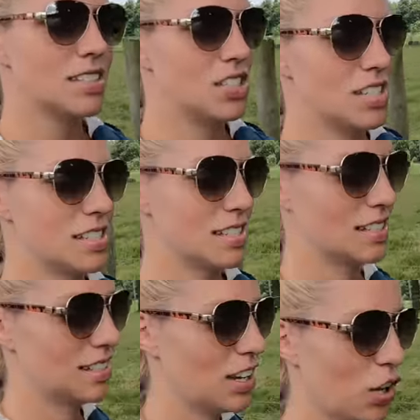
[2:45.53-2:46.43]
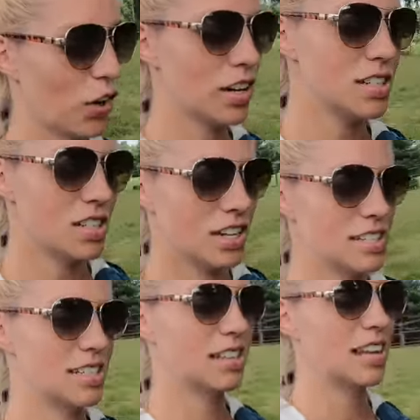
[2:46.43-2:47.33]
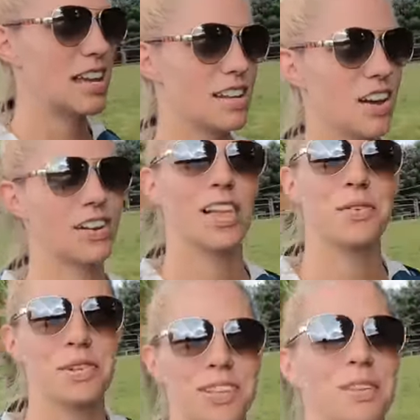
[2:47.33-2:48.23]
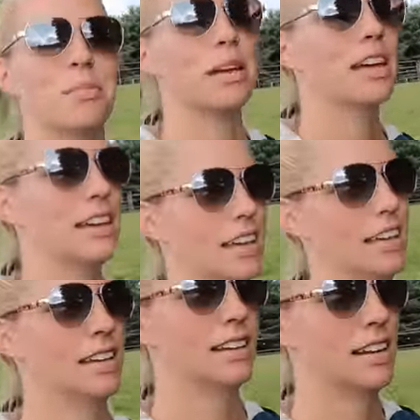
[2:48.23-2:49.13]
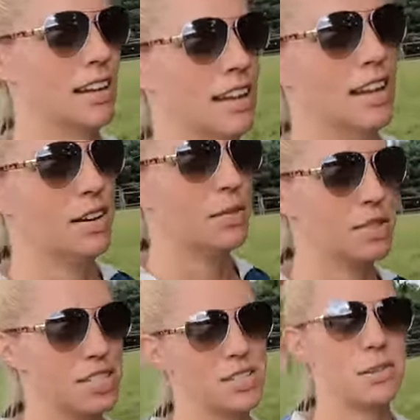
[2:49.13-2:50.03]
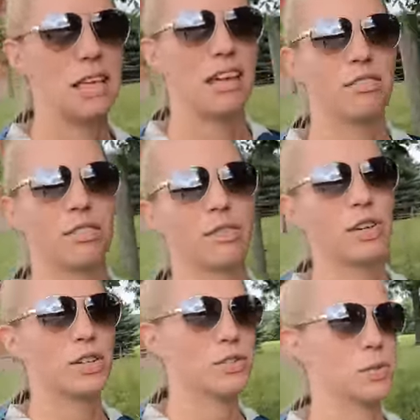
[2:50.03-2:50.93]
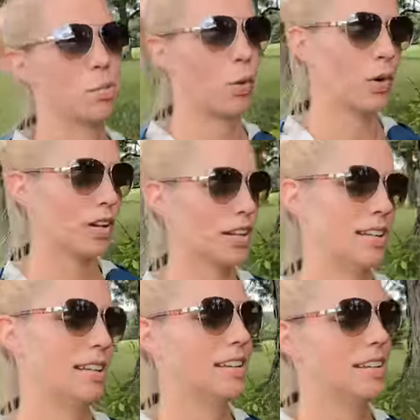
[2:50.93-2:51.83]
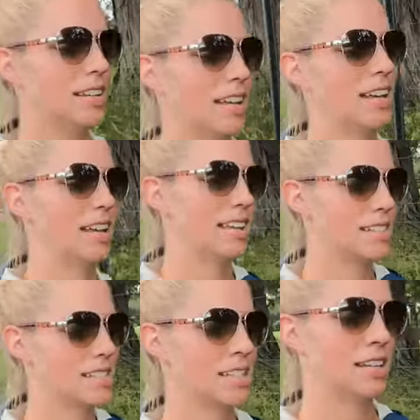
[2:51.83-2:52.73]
just encourage us and lighten our load a little bit. And we're just so thankful for your support. And